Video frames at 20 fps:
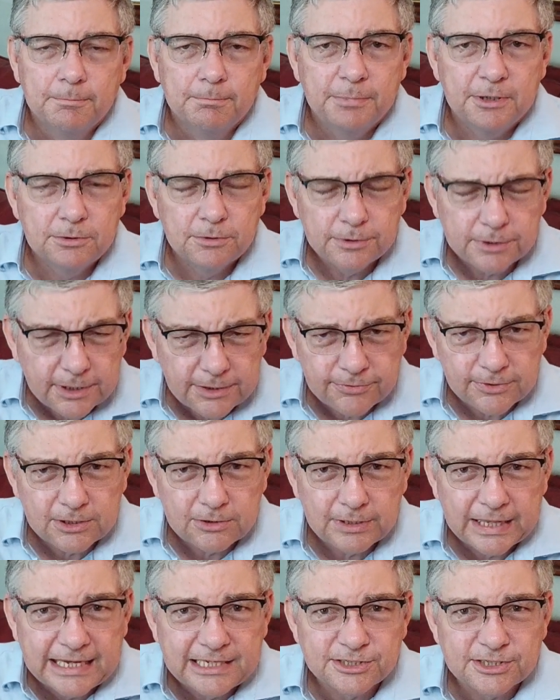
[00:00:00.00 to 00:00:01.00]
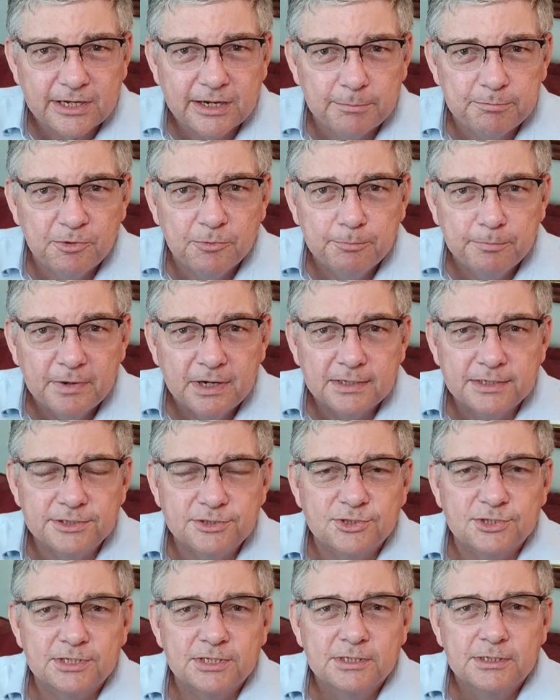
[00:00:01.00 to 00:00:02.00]
But look at the last couple
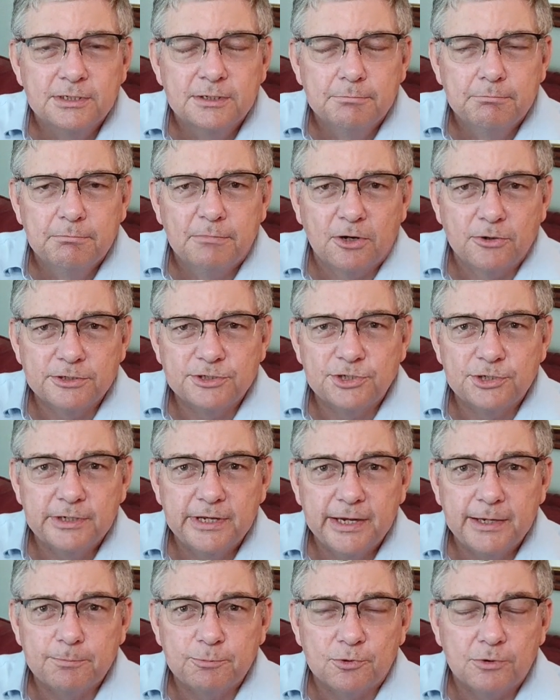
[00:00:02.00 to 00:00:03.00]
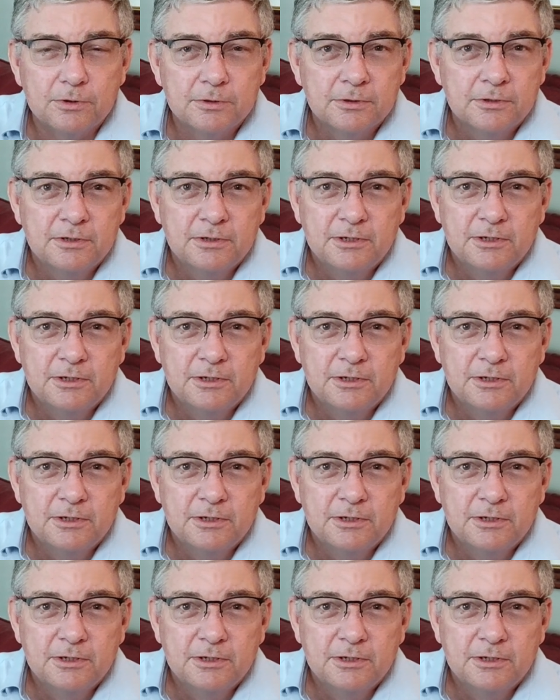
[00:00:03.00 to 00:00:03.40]
months, March and April.